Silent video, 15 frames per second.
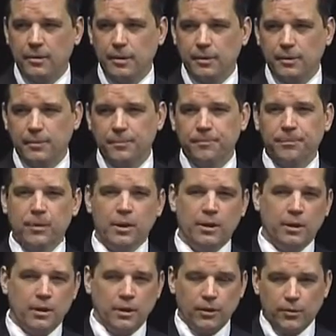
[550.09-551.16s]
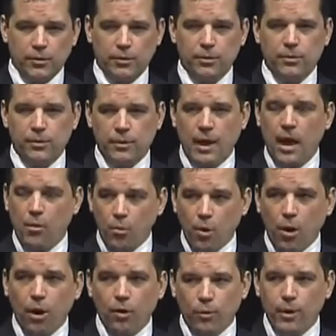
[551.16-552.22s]
So through that
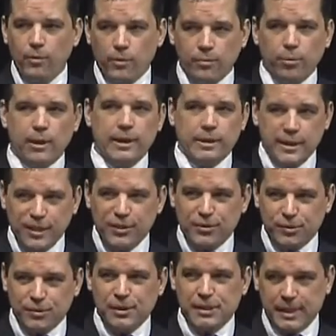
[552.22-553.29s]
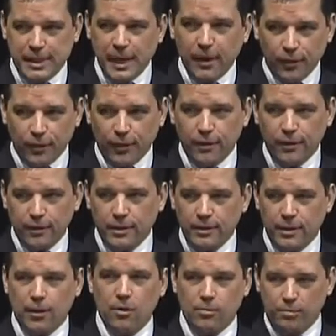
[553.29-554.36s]
work, we would bring teachers together
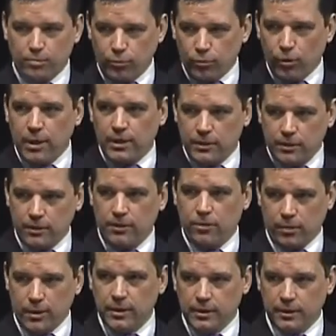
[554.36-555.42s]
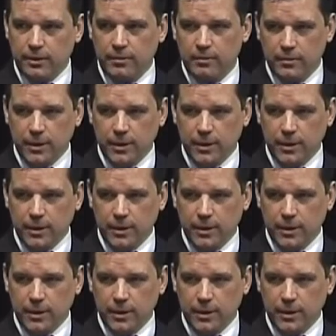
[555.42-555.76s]
to help write the curriculum.